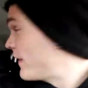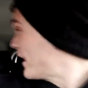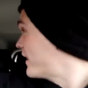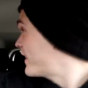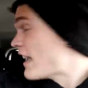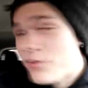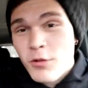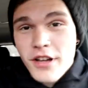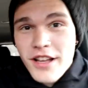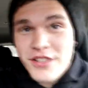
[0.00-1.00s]
they think
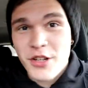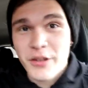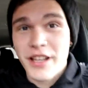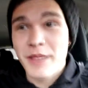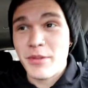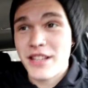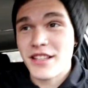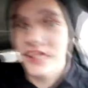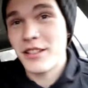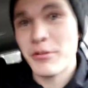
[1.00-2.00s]
we're not showing up
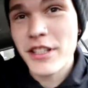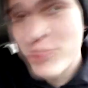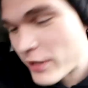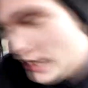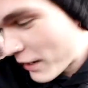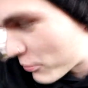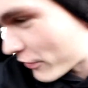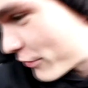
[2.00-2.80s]
basically. We, we April